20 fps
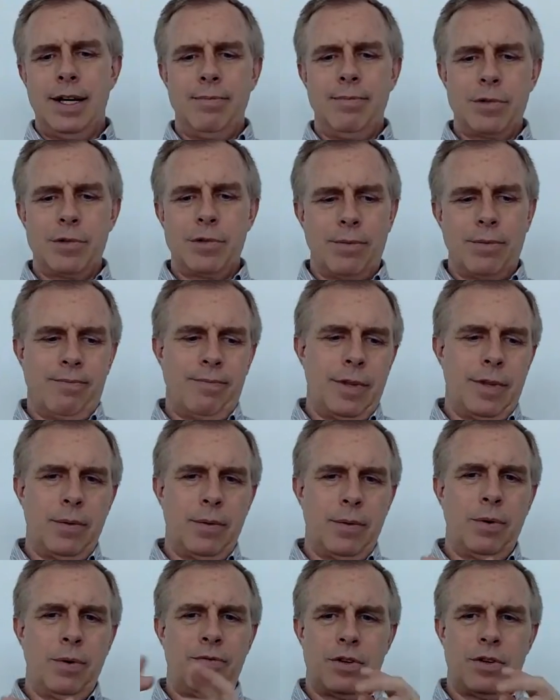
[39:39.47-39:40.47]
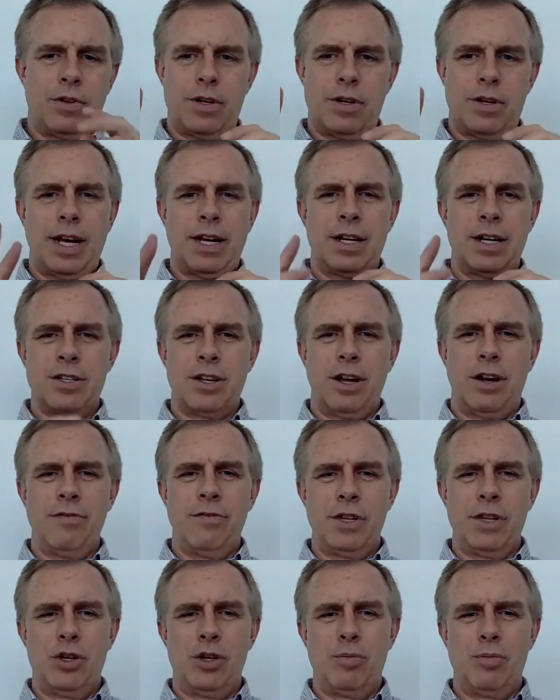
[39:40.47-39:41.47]
So we've kind of
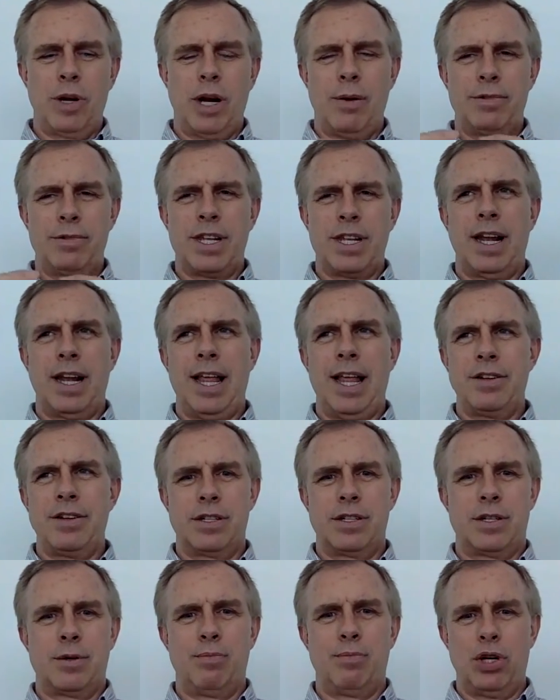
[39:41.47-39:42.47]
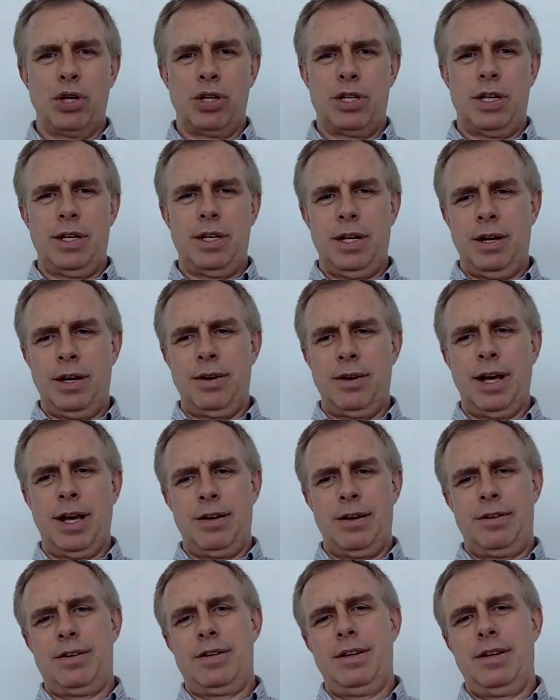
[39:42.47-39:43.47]
solved the two problems. That allows us to push it,
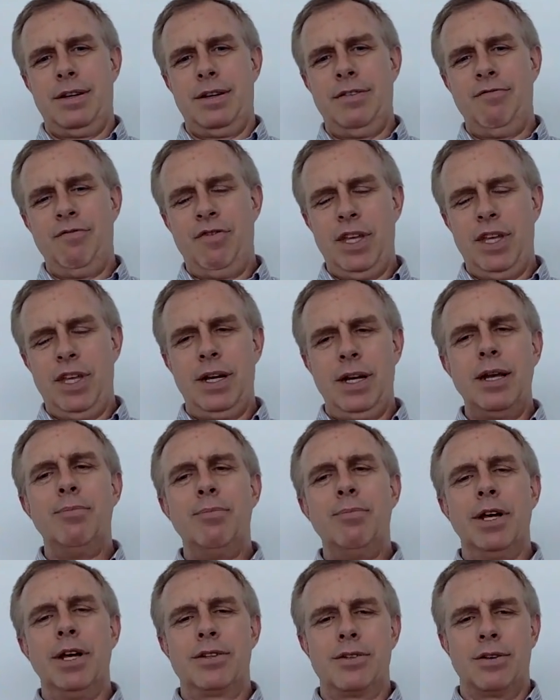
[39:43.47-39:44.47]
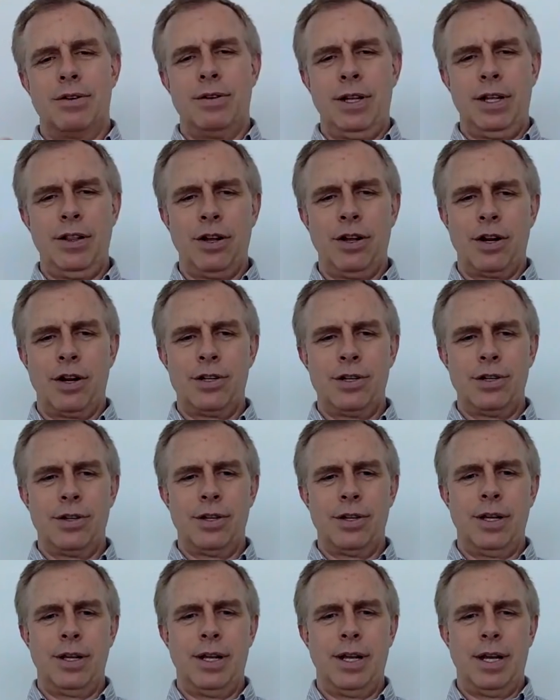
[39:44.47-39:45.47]
not to infinity, but certainly larger
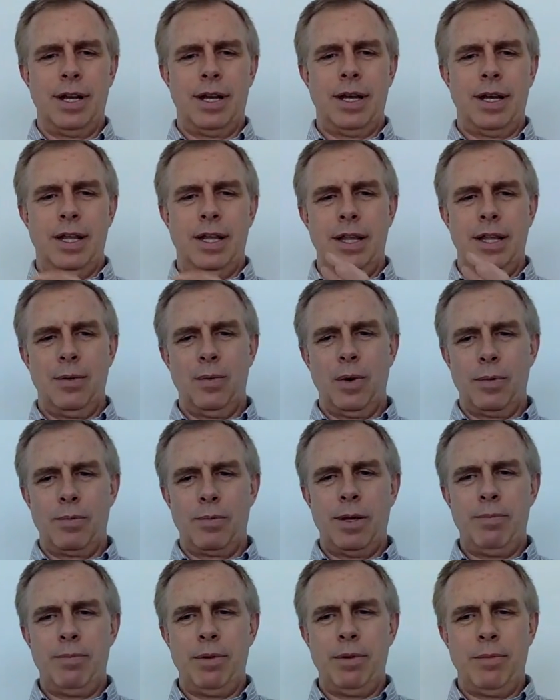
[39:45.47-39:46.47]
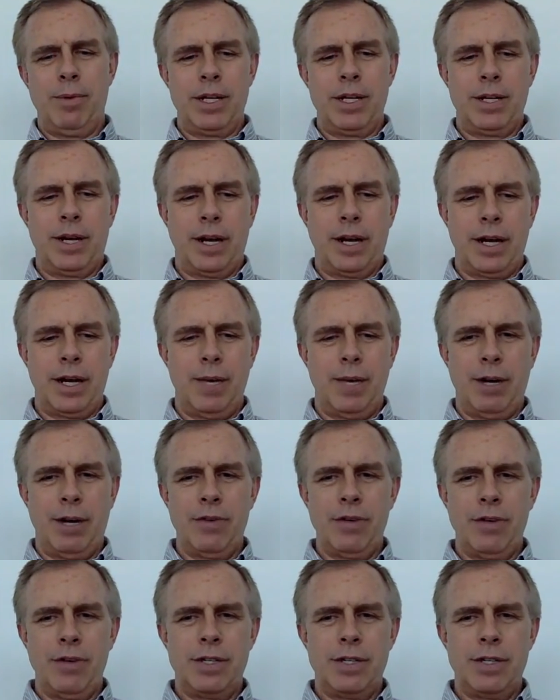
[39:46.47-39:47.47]
than what people have been talking
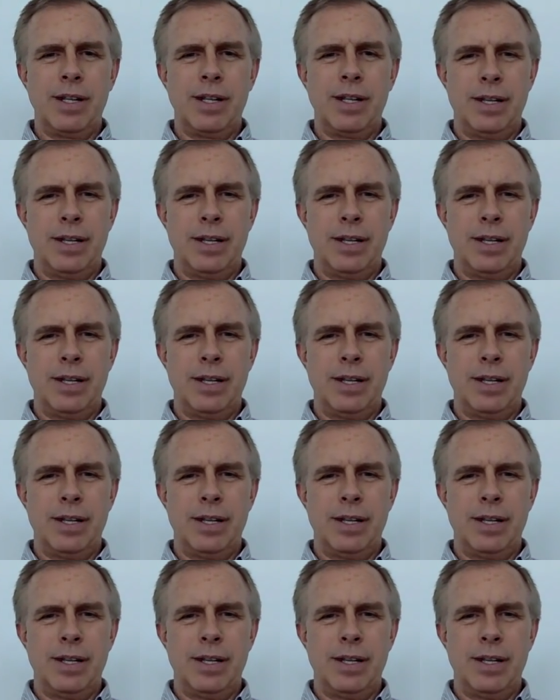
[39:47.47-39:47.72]
about recently.